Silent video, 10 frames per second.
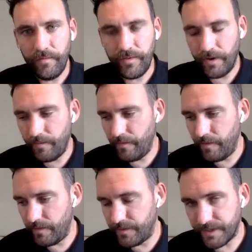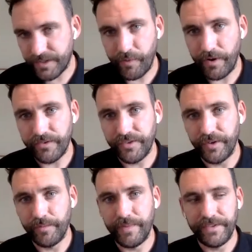that this approach to
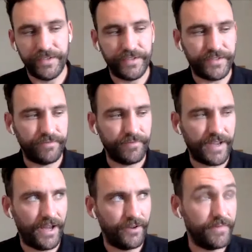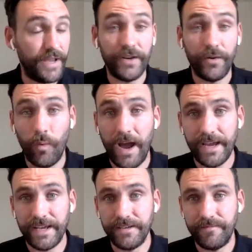doing business can, in a
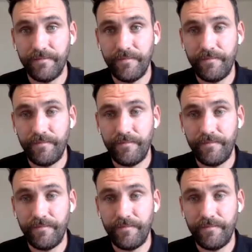way,